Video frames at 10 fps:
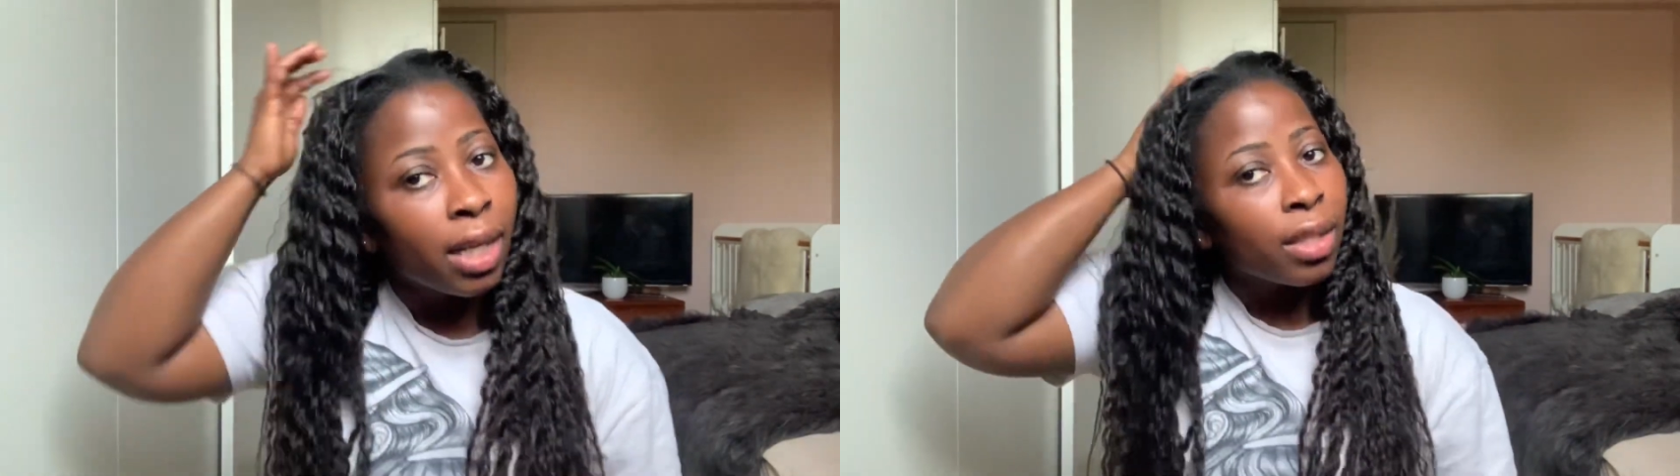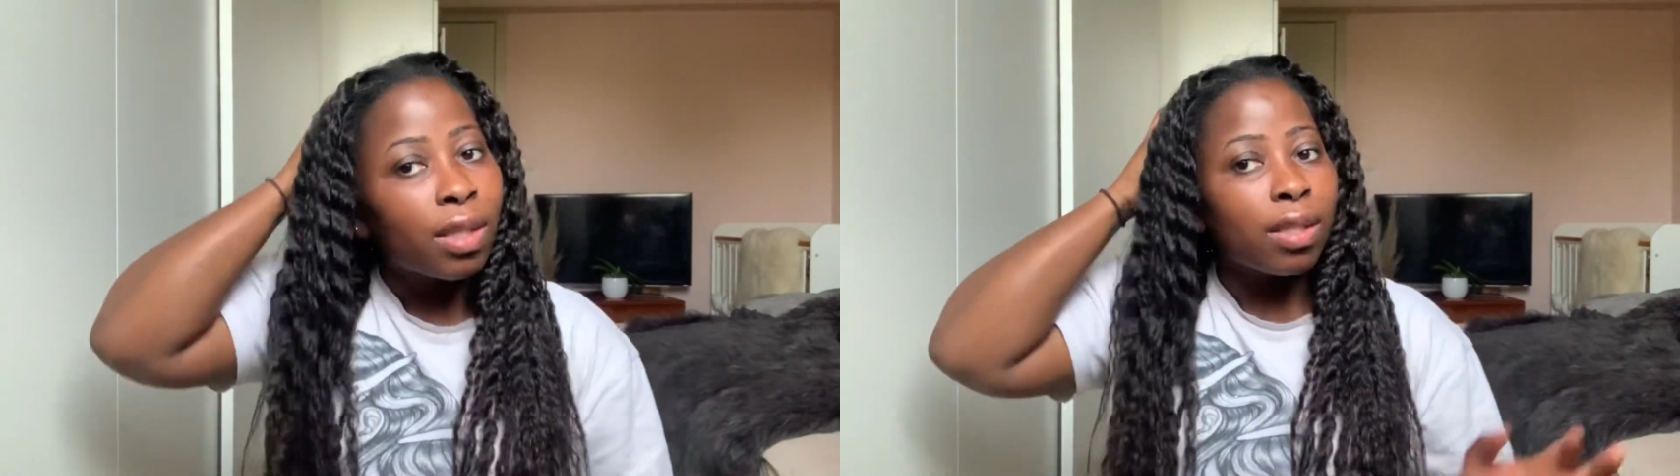
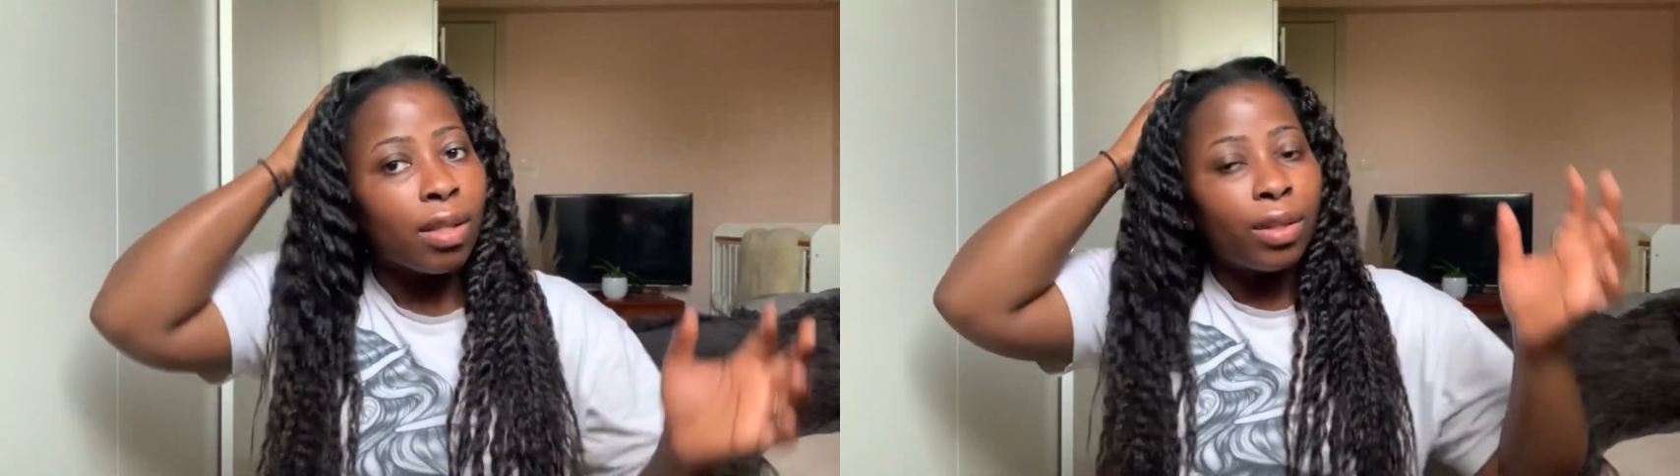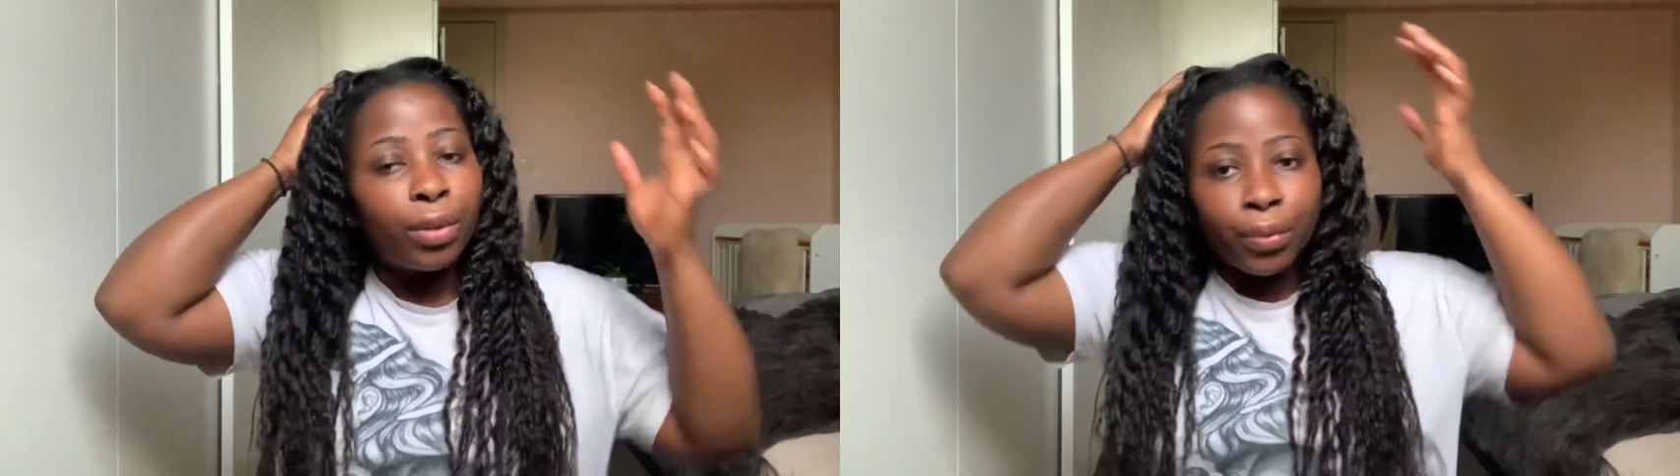
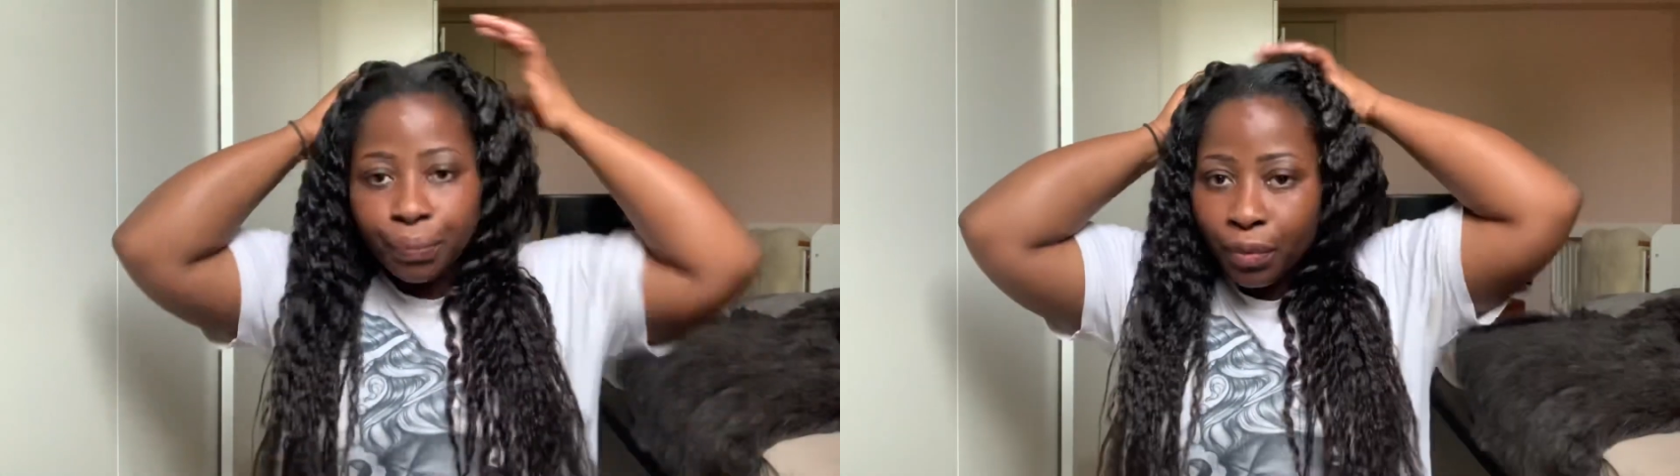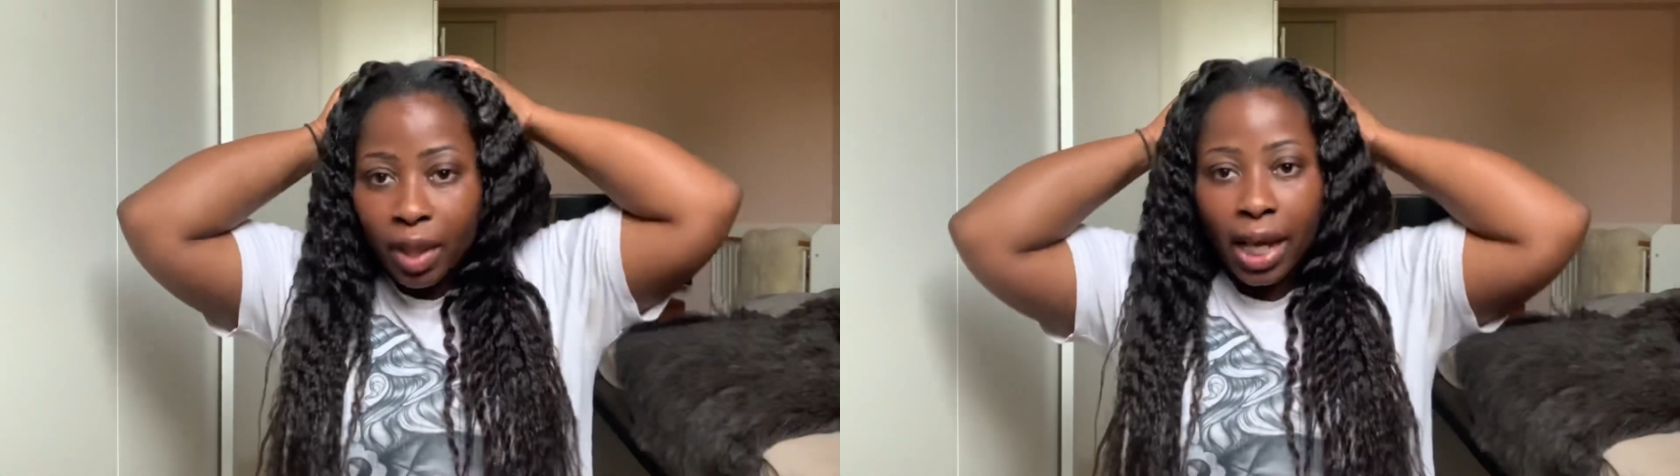So
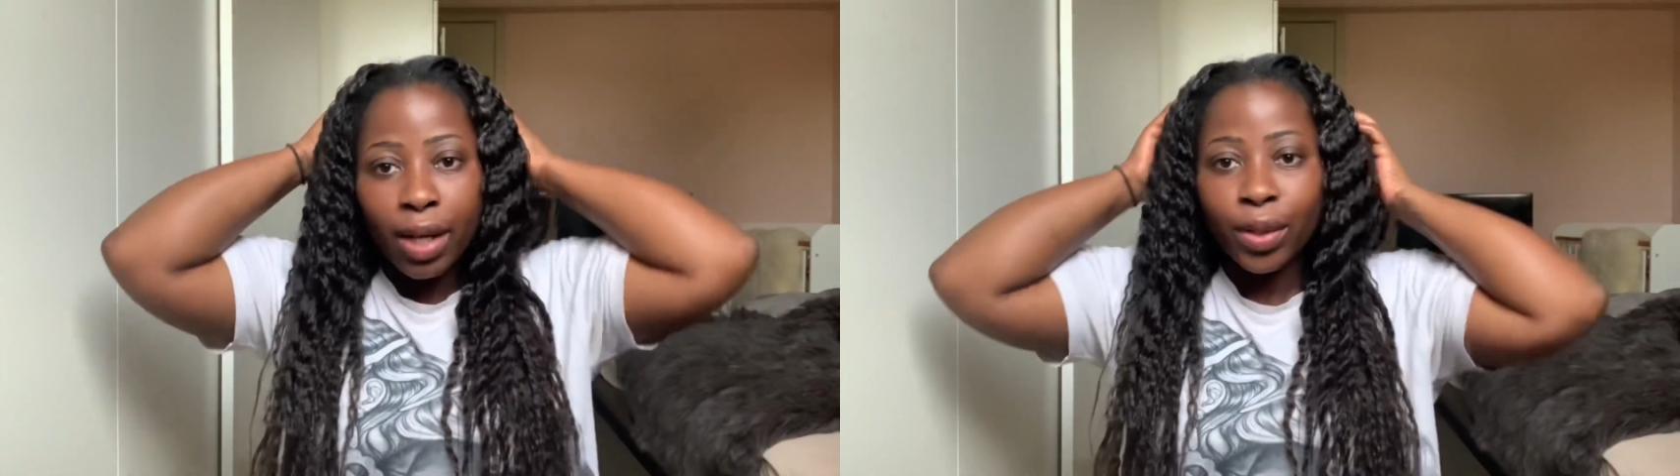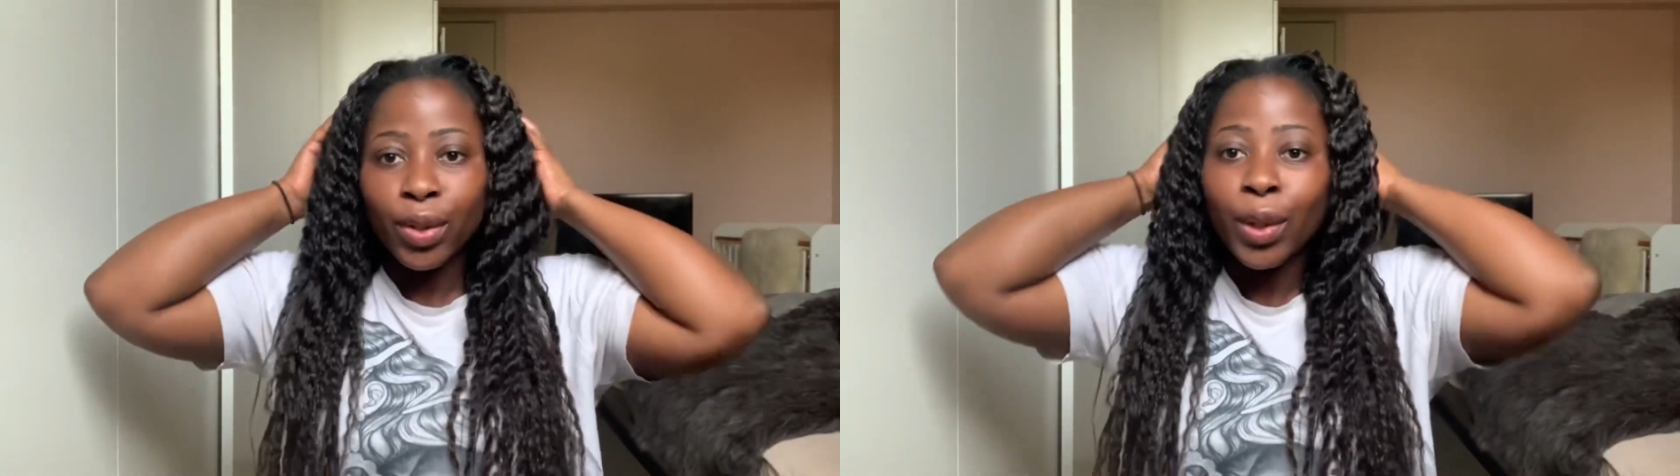now you